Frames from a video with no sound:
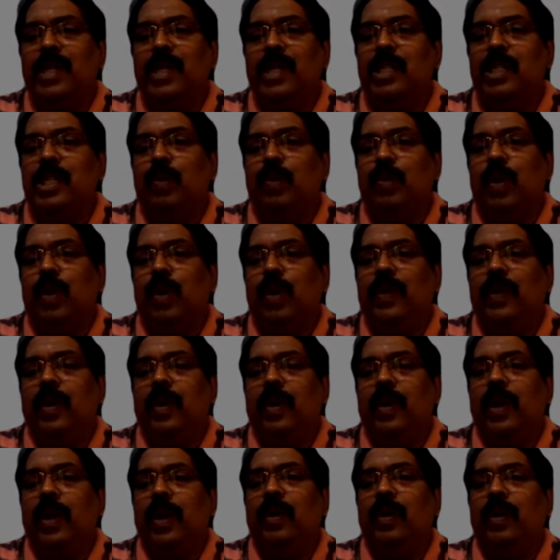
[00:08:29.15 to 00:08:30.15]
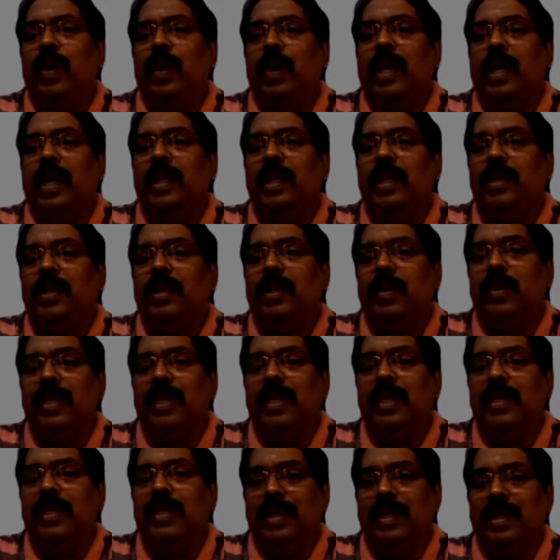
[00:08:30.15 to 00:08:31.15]
equations is what we are going to look at in
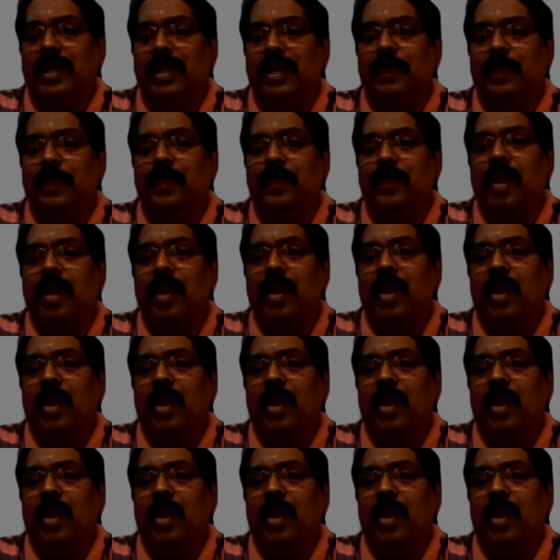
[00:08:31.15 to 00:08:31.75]
today's lecture.